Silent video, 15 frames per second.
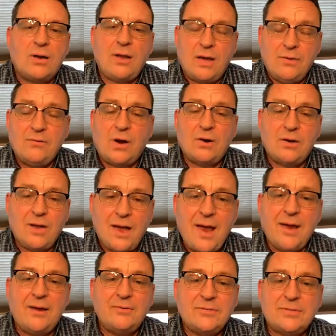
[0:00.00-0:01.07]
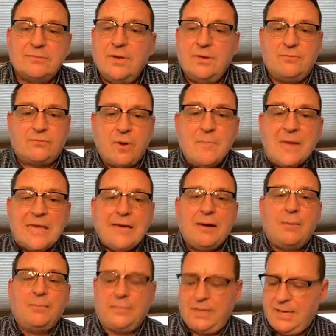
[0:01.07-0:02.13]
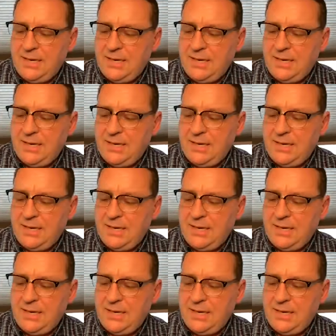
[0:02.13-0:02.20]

of our lives from him.